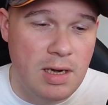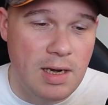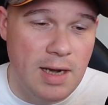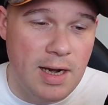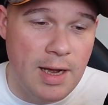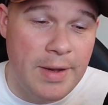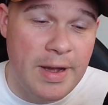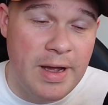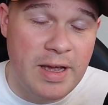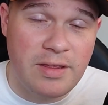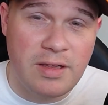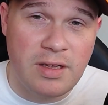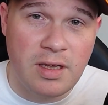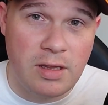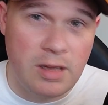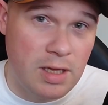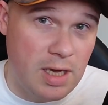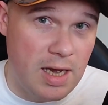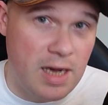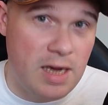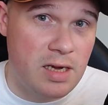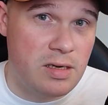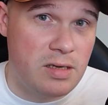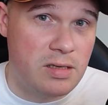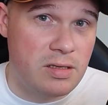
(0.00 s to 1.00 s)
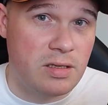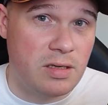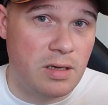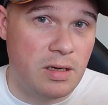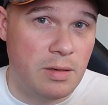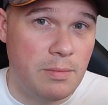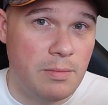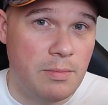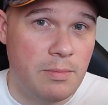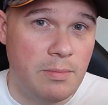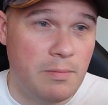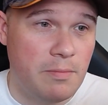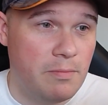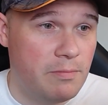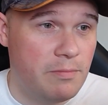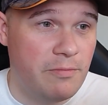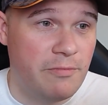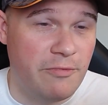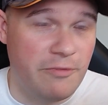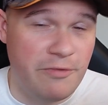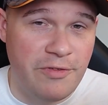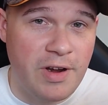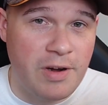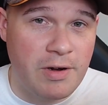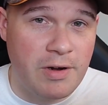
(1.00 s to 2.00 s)
Now, I think that is
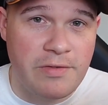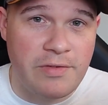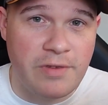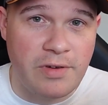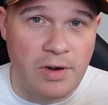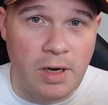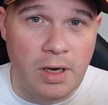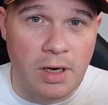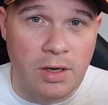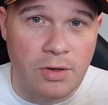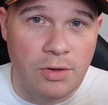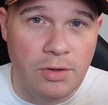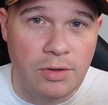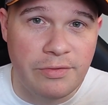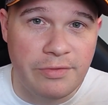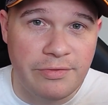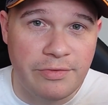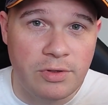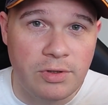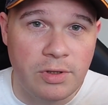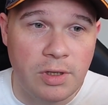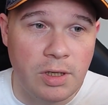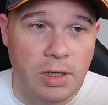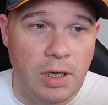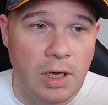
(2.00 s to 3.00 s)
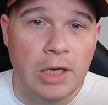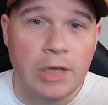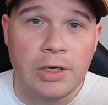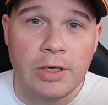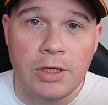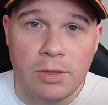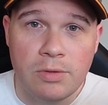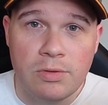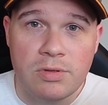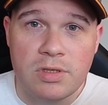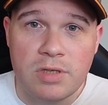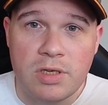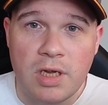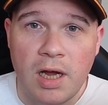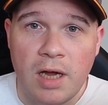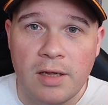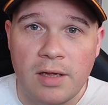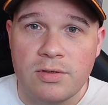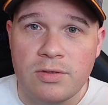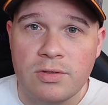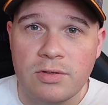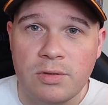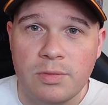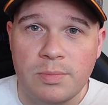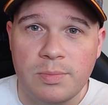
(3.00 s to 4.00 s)
very good for a new
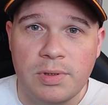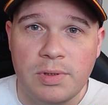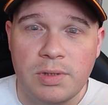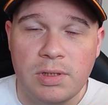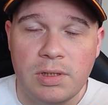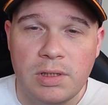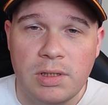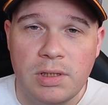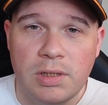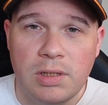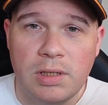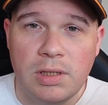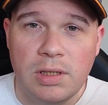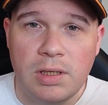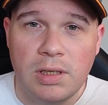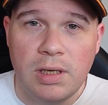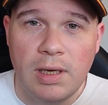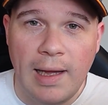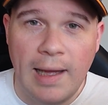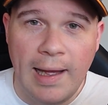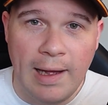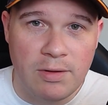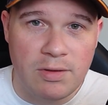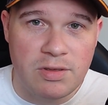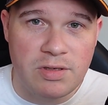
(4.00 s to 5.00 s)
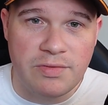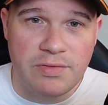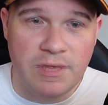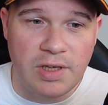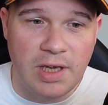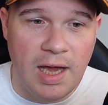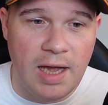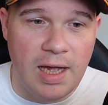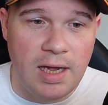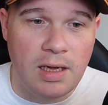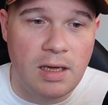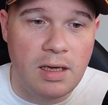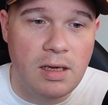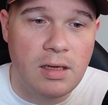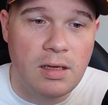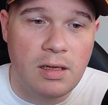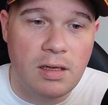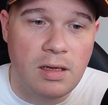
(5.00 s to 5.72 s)
startup out of the gate.